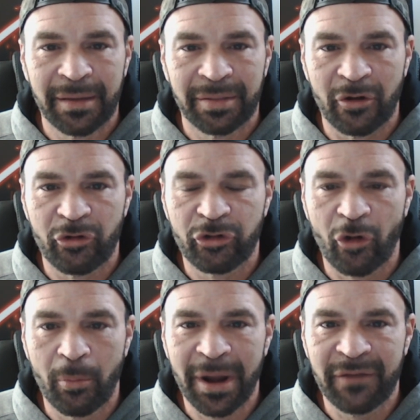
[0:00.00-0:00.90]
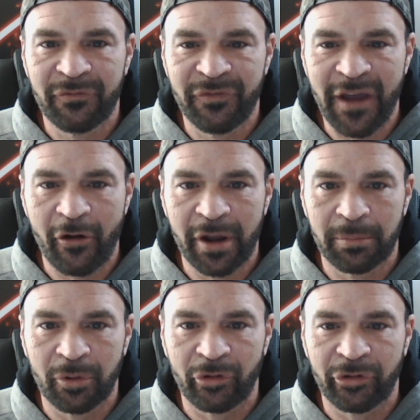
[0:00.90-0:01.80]
There's so many
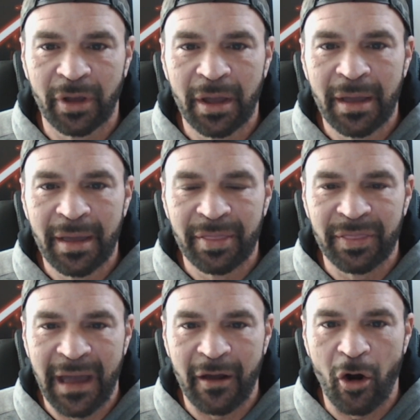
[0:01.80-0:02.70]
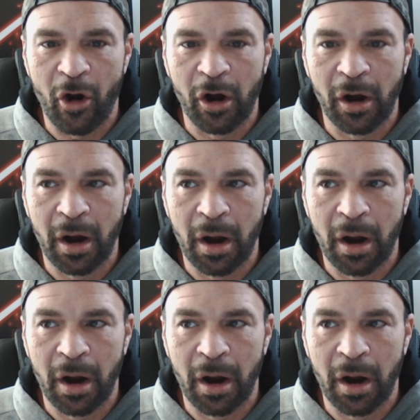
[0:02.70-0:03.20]
variables that are